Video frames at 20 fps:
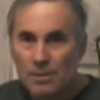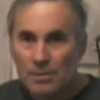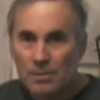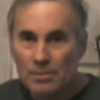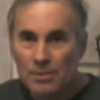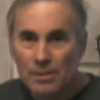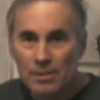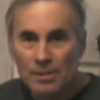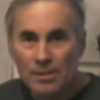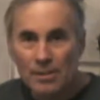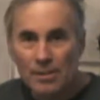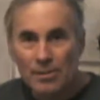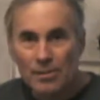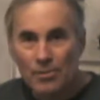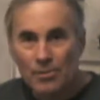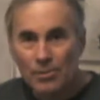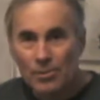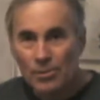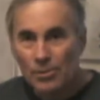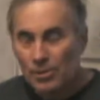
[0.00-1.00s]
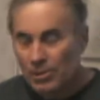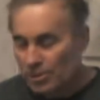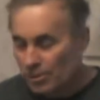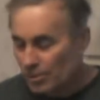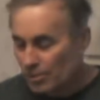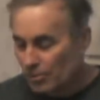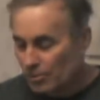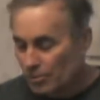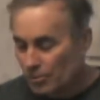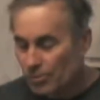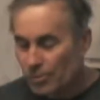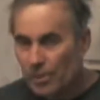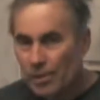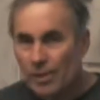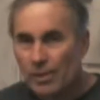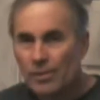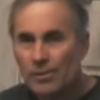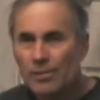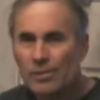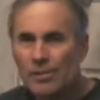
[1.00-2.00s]
But it sounds really good, so
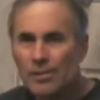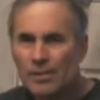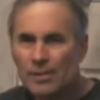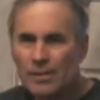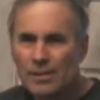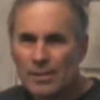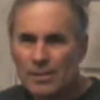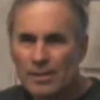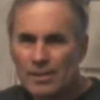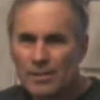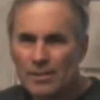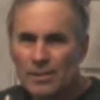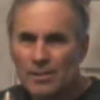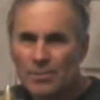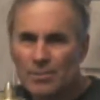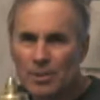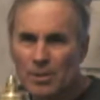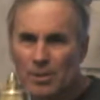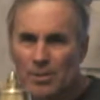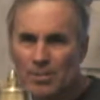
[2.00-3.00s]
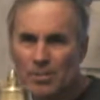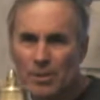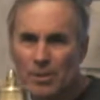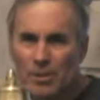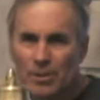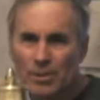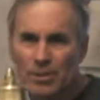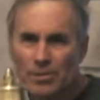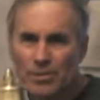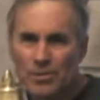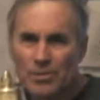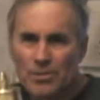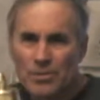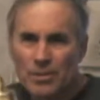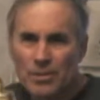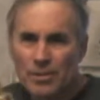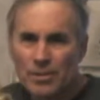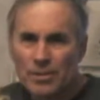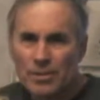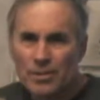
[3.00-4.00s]
now it's going to be the bell on the
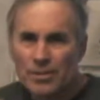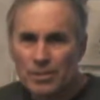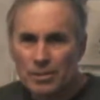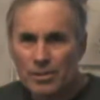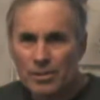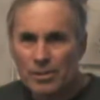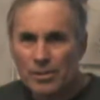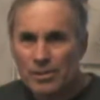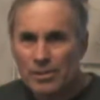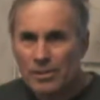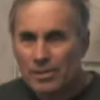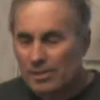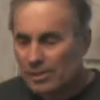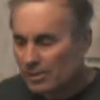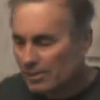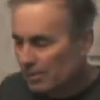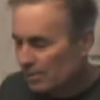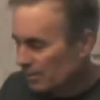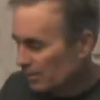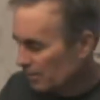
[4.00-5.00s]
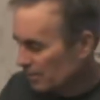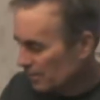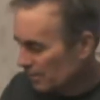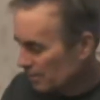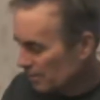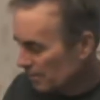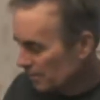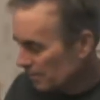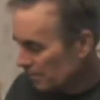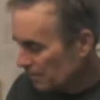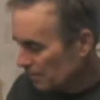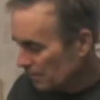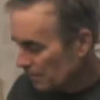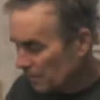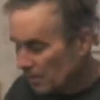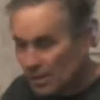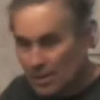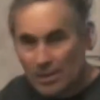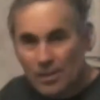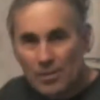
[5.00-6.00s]
Jani J.
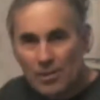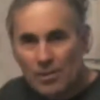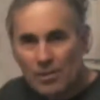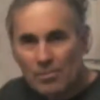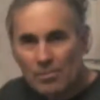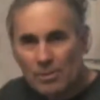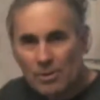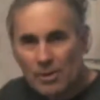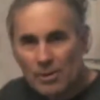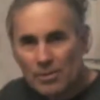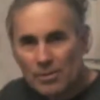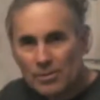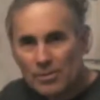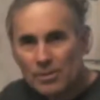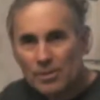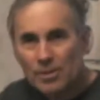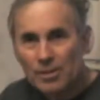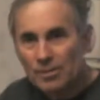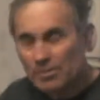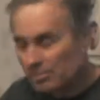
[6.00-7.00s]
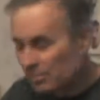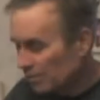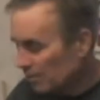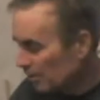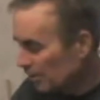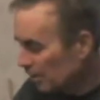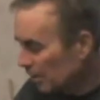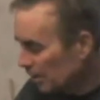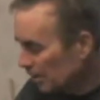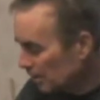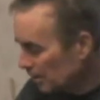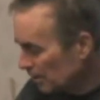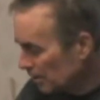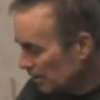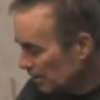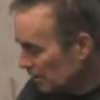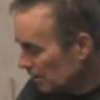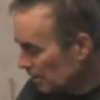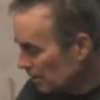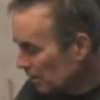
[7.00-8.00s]
Got it all polished up and
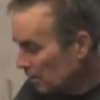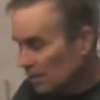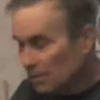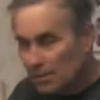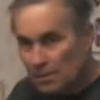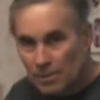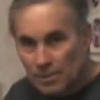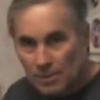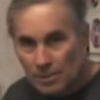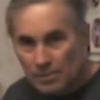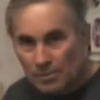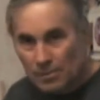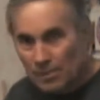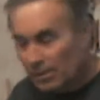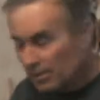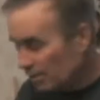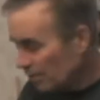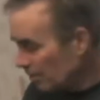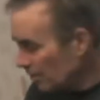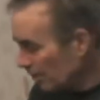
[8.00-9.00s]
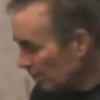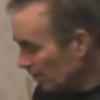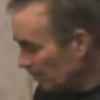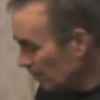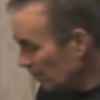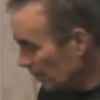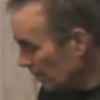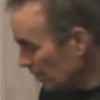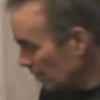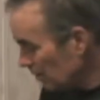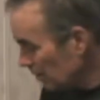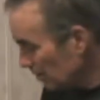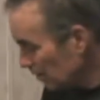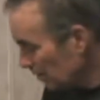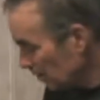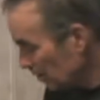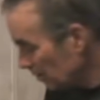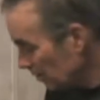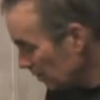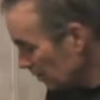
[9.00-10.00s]
ready to go.
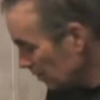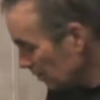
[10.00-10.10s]
So,